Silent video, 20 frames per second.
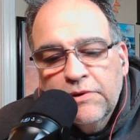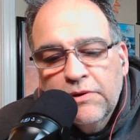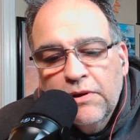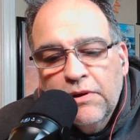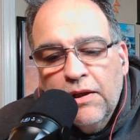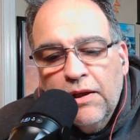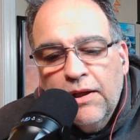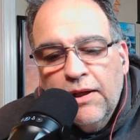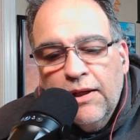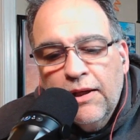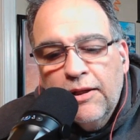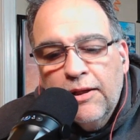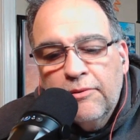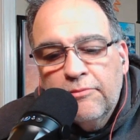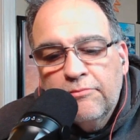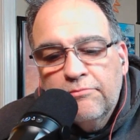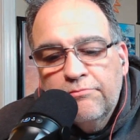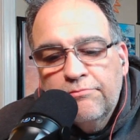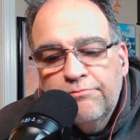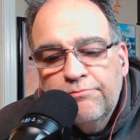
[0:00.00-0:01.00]
Uh,
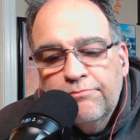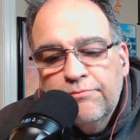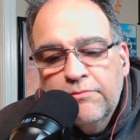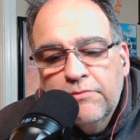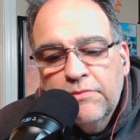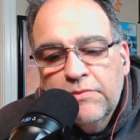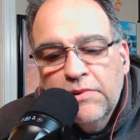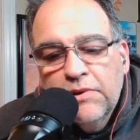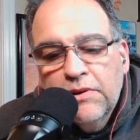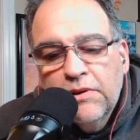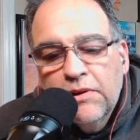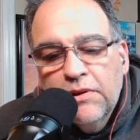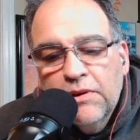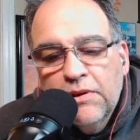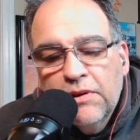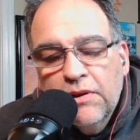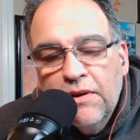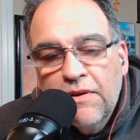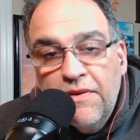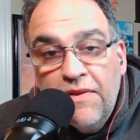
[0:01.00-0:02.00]

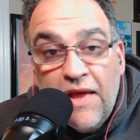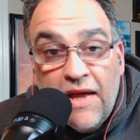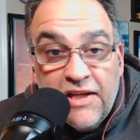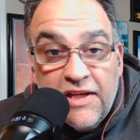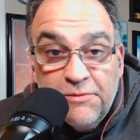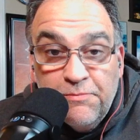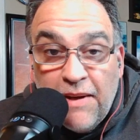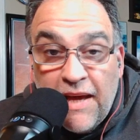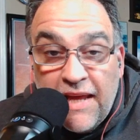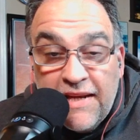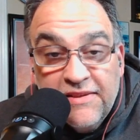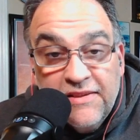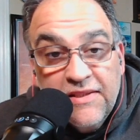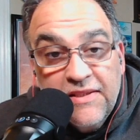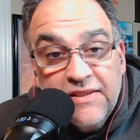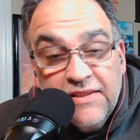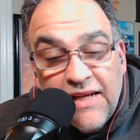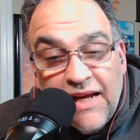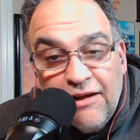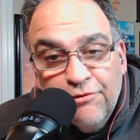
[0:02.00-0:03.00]
Not as bad as it
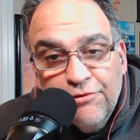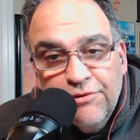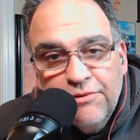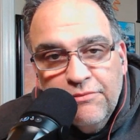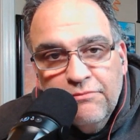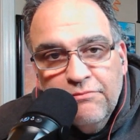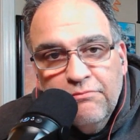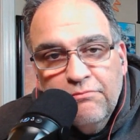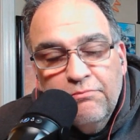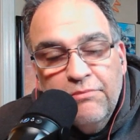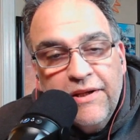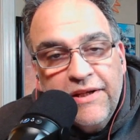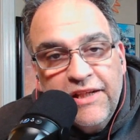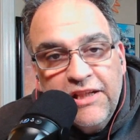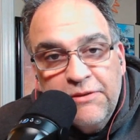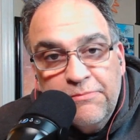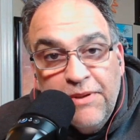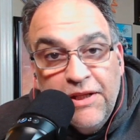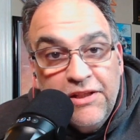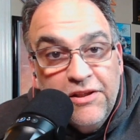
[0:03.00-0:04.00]
sounds, but
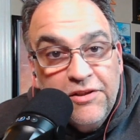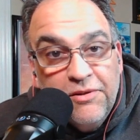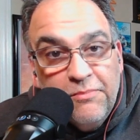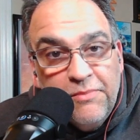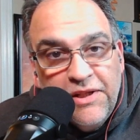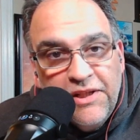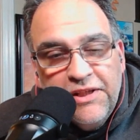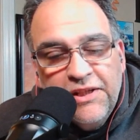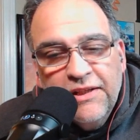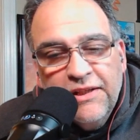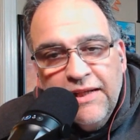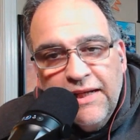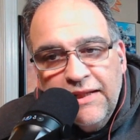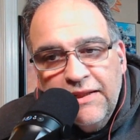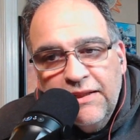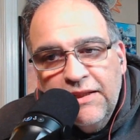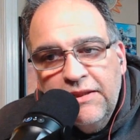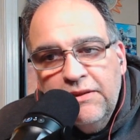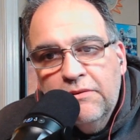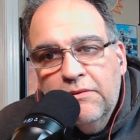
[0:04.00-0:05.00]
he's been in the media
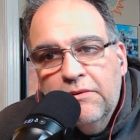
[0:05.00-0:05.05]
lately